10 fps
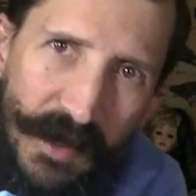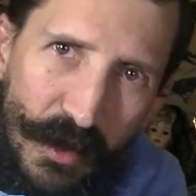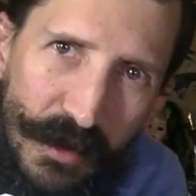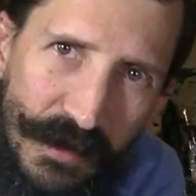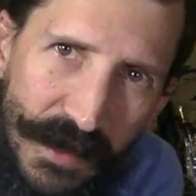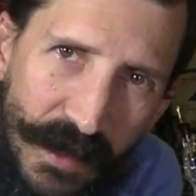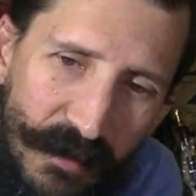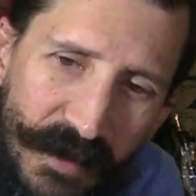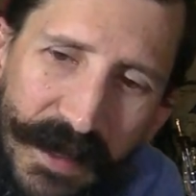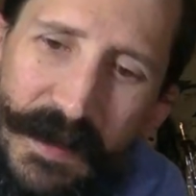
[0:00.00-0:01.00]
a good set
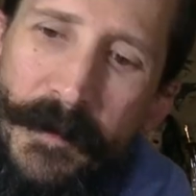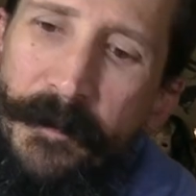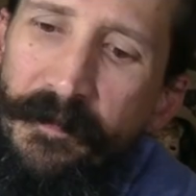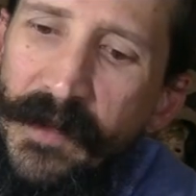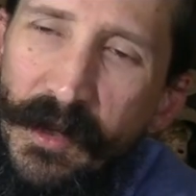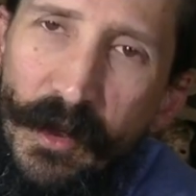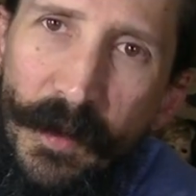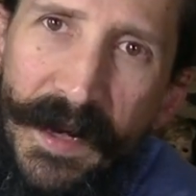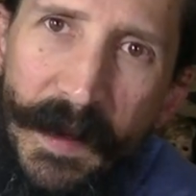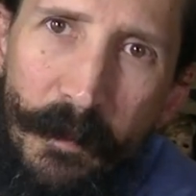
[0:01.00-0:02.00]
of like
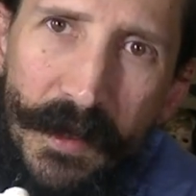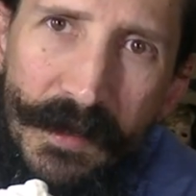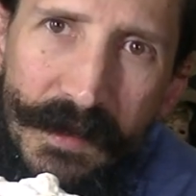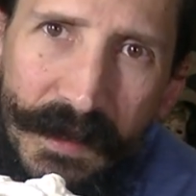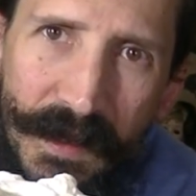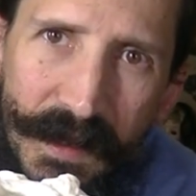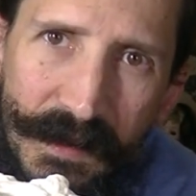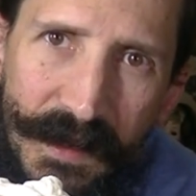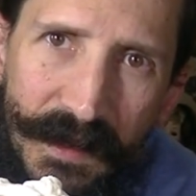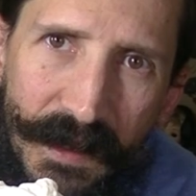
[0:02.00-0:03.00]
glowing embers is
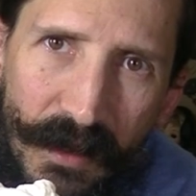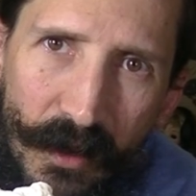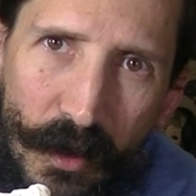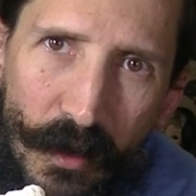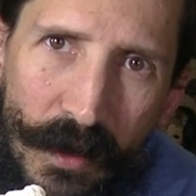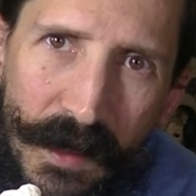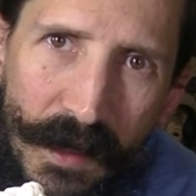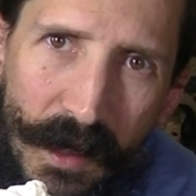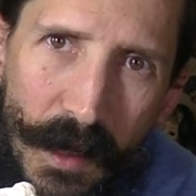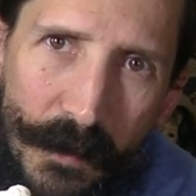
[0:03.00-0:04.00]
that the glow
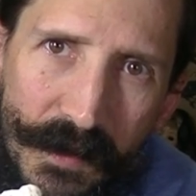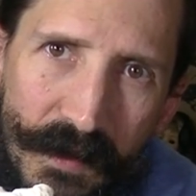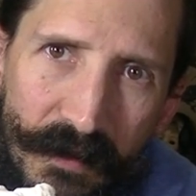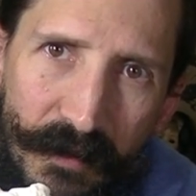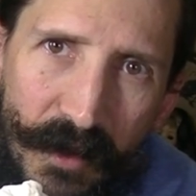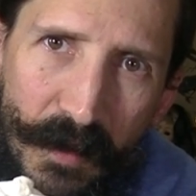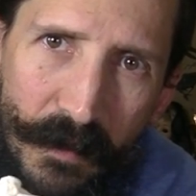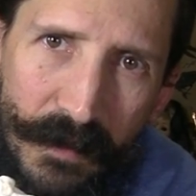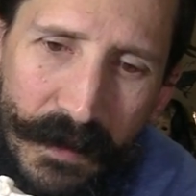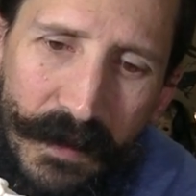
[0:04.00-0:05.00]
comes from
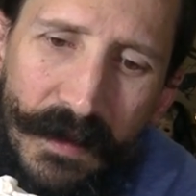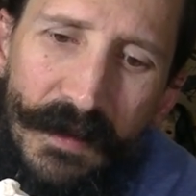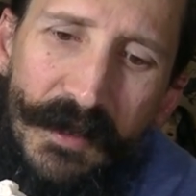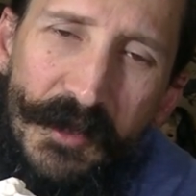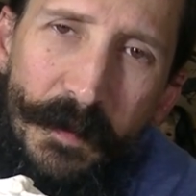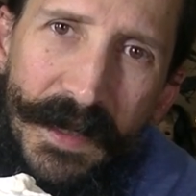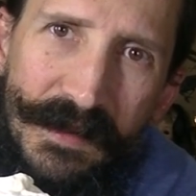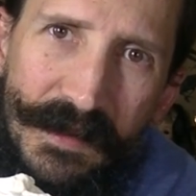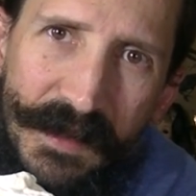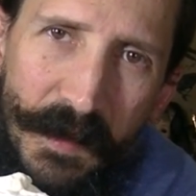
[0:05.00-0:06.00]
the
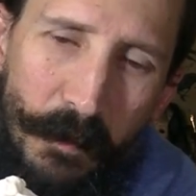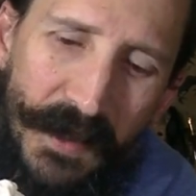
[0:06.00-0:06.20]
spaces in